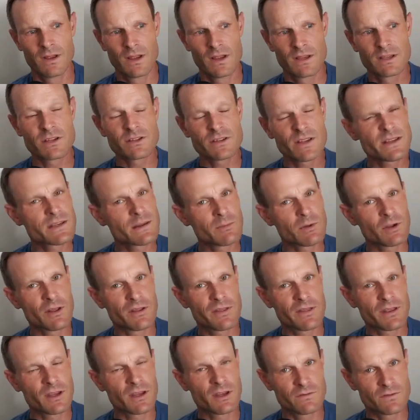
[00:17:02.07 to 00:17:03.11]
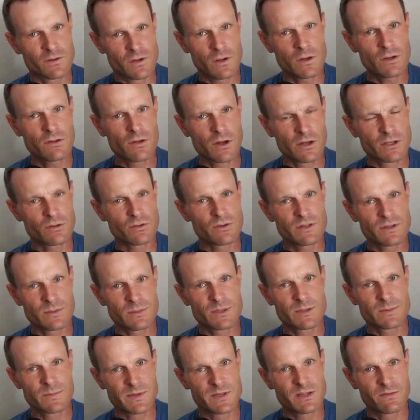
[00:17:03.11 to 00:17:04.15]
So is that something you're thinking of doing, like doing some
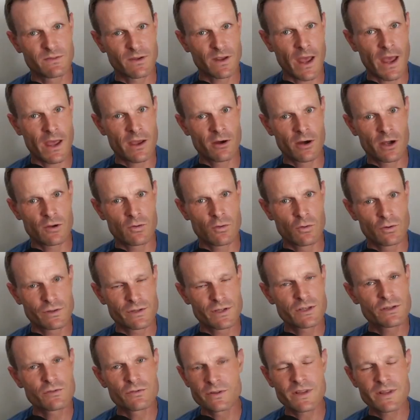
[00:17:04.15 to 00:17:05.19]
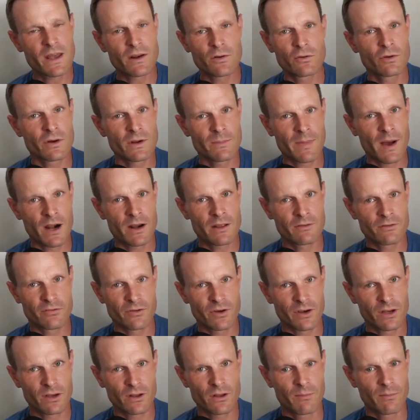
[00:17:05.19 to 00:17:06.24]
specific AI courses, or is that already part of the
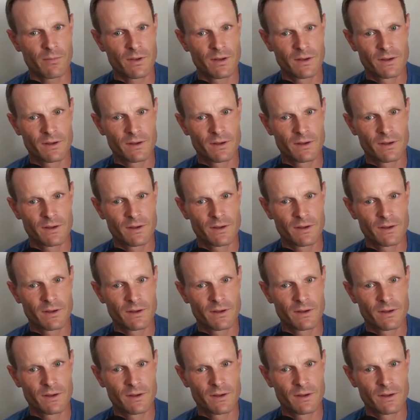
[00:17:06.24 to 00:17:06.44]
curriculum?